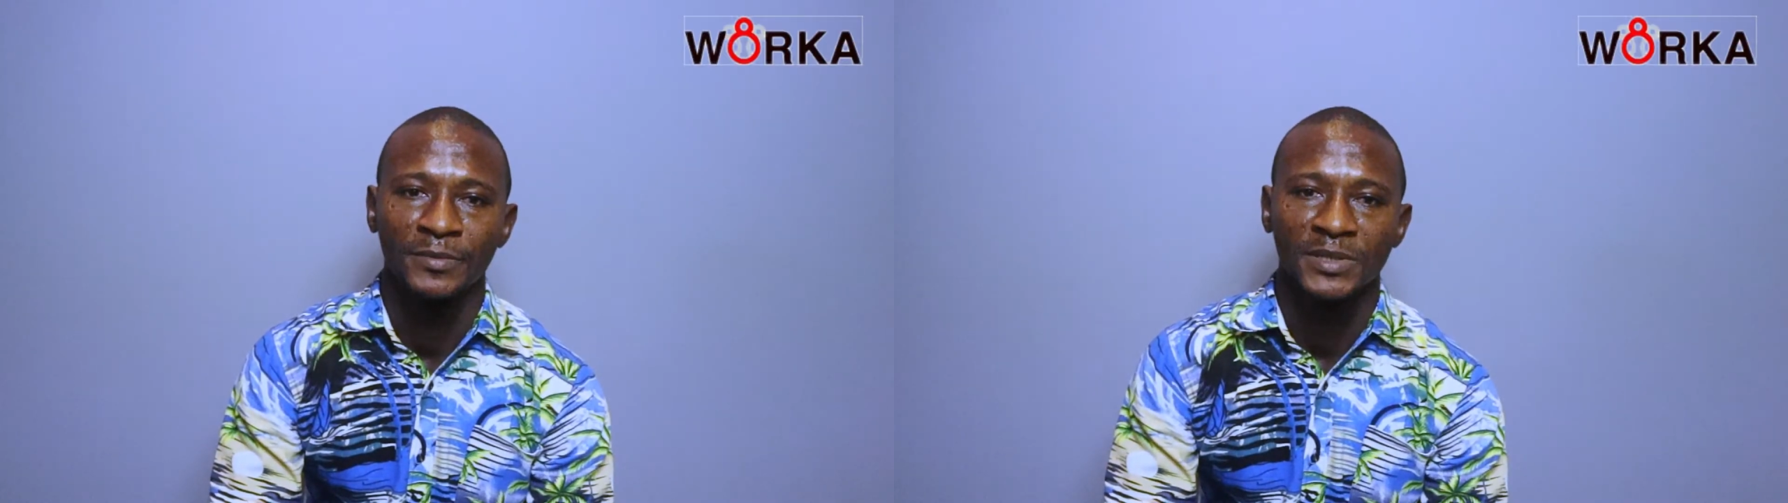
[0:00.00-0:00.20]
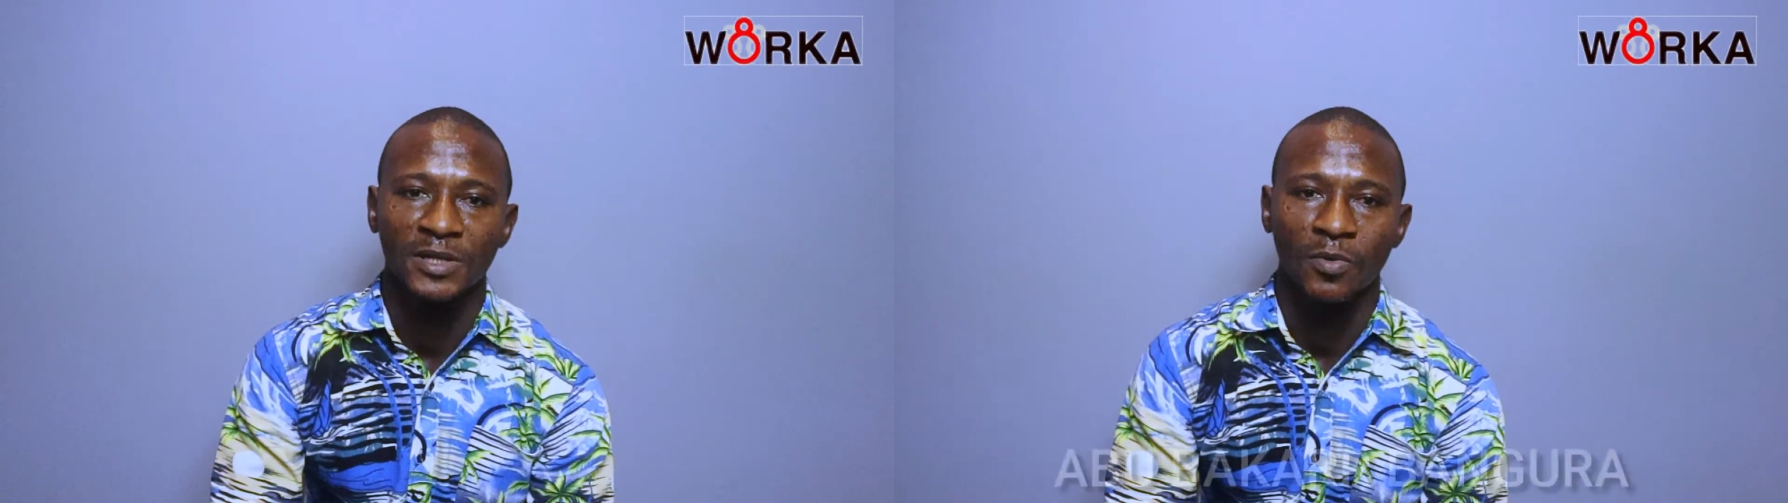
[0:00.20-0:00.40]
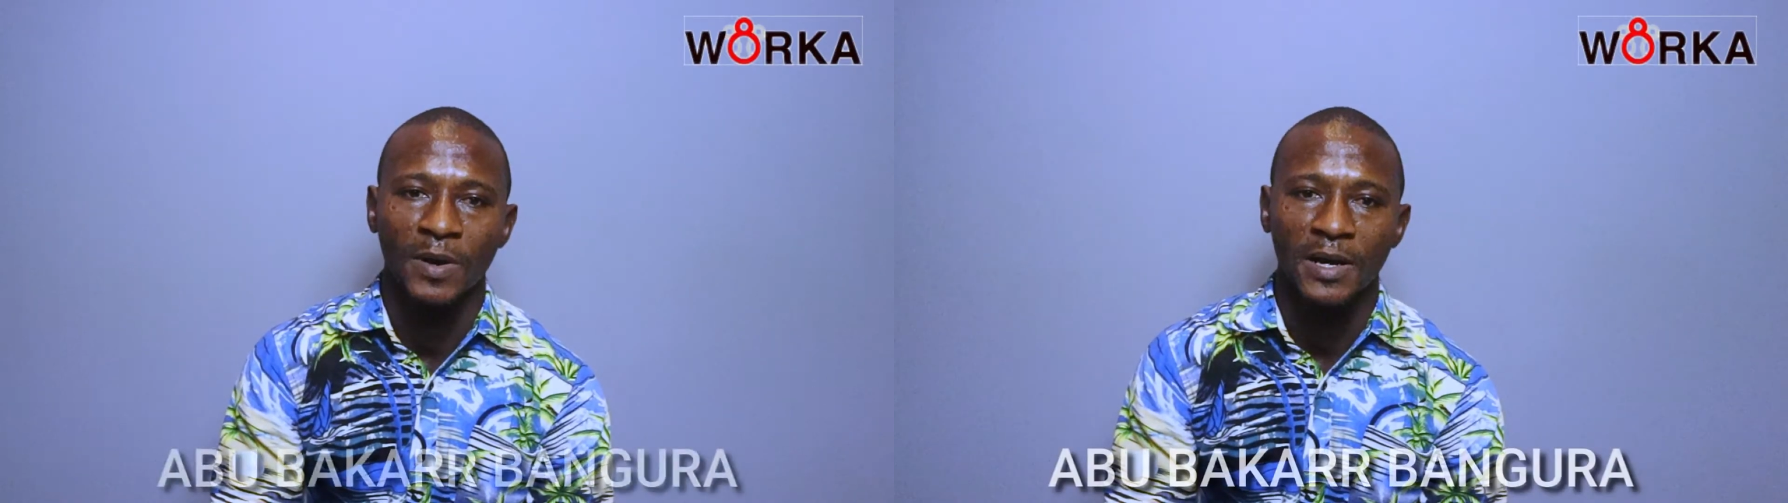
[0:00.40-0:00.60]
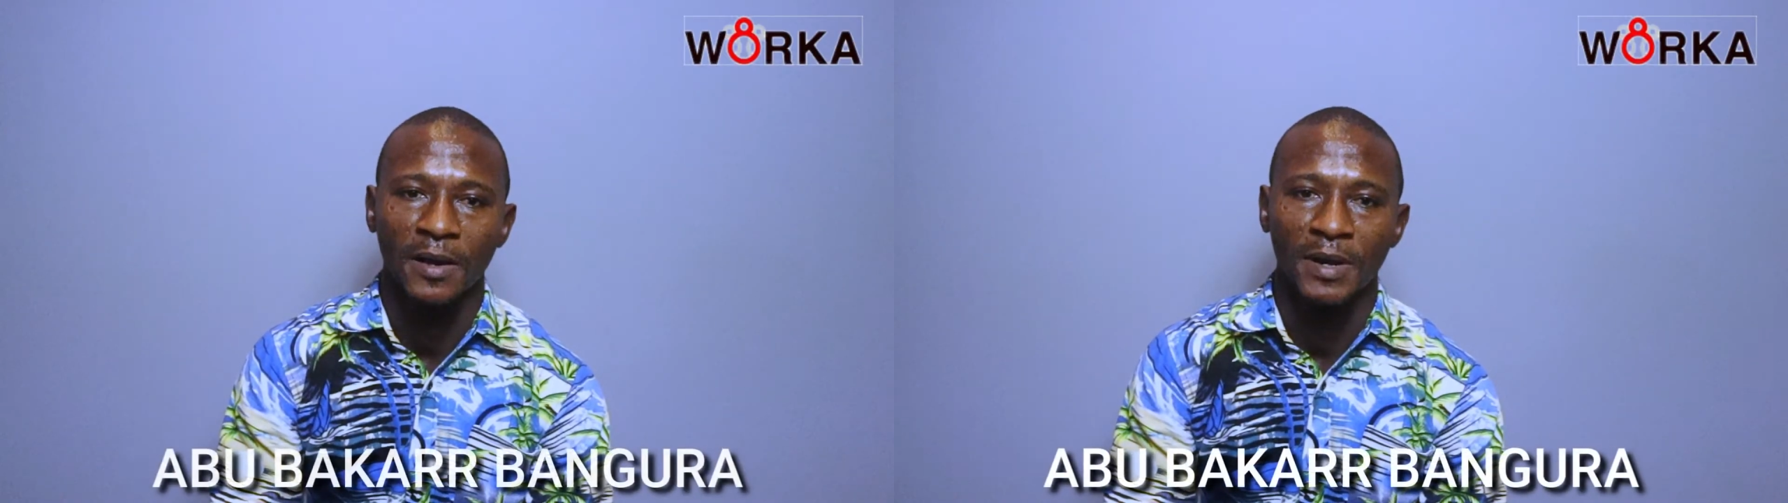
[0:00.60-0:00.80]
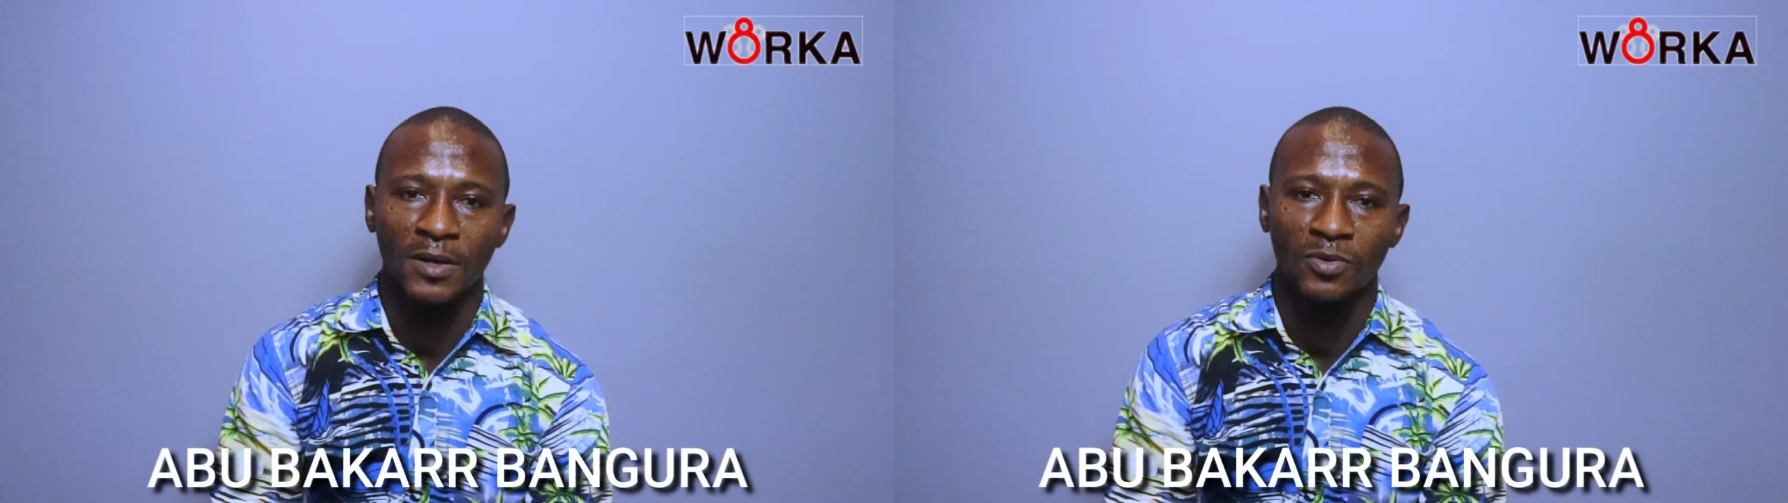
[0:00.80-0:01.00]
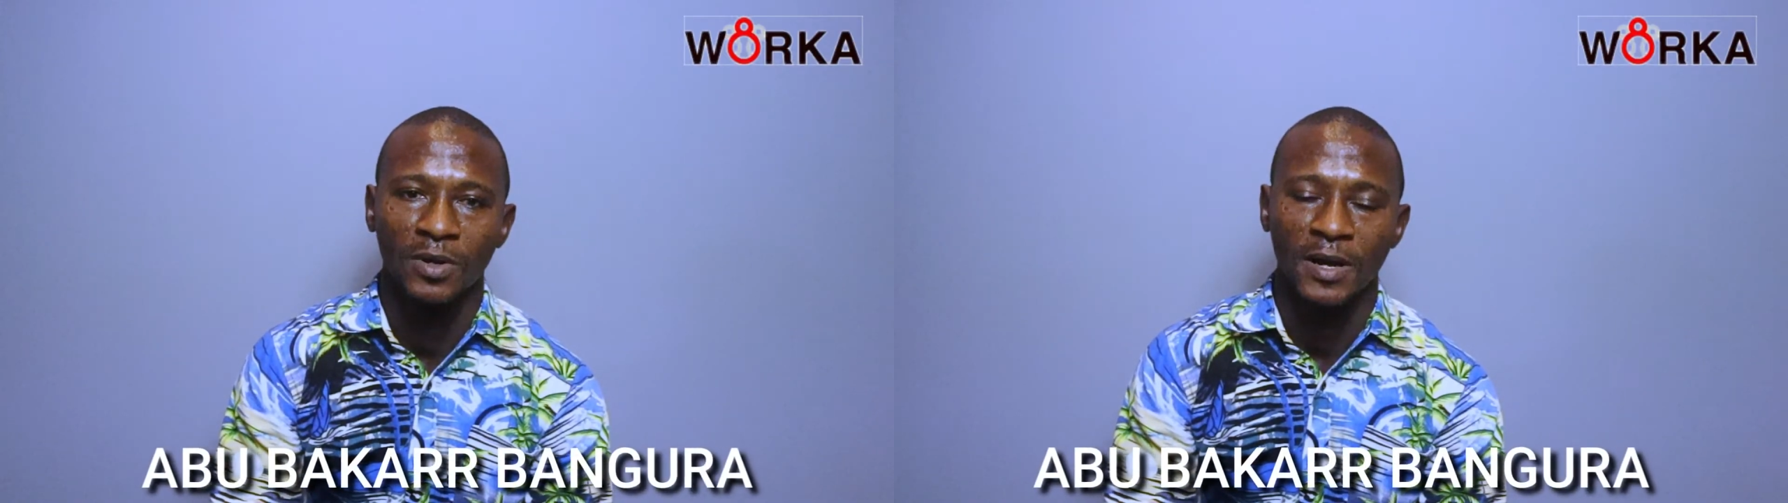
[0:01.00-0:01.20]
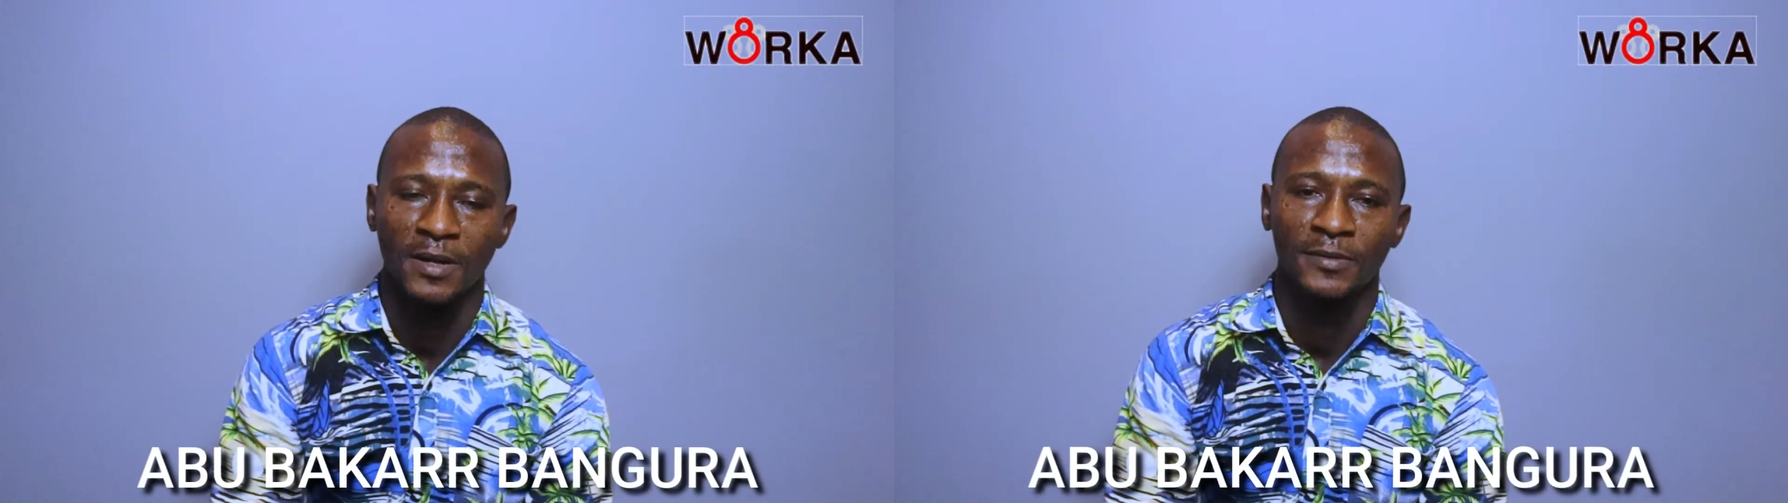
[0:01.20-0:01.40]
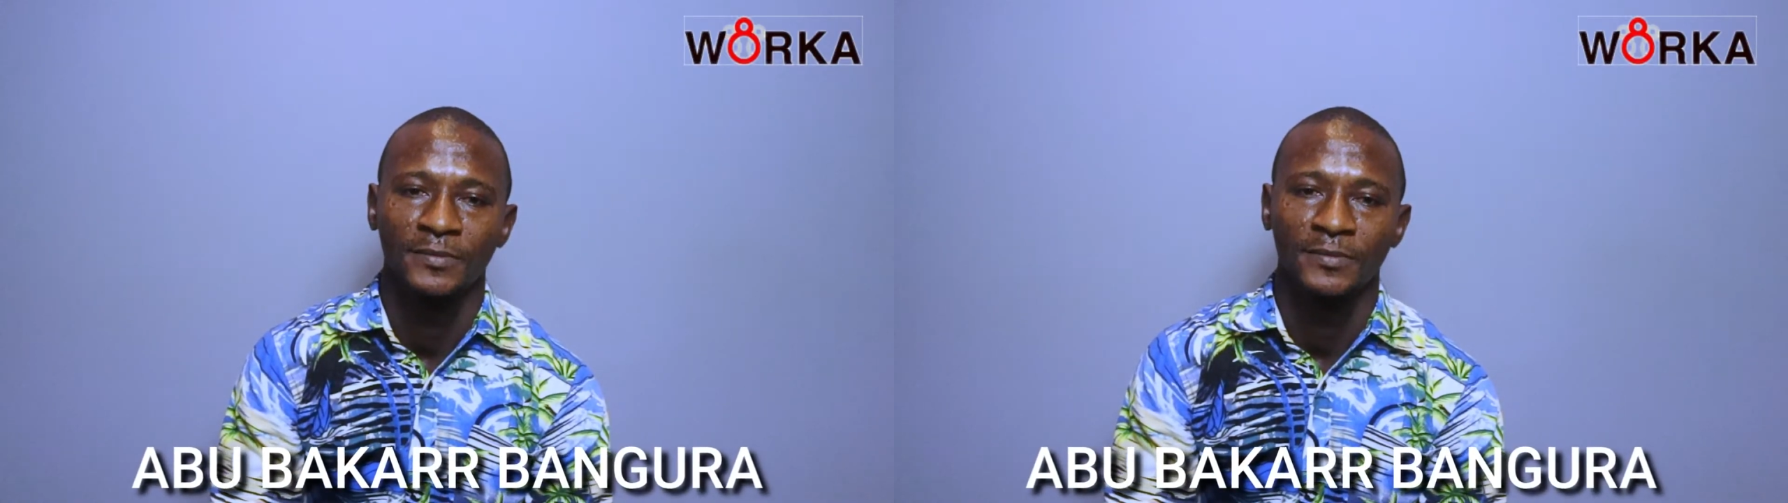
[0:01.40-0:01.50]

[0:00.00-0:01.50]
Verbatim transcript: is Abu Bakarr Bangura.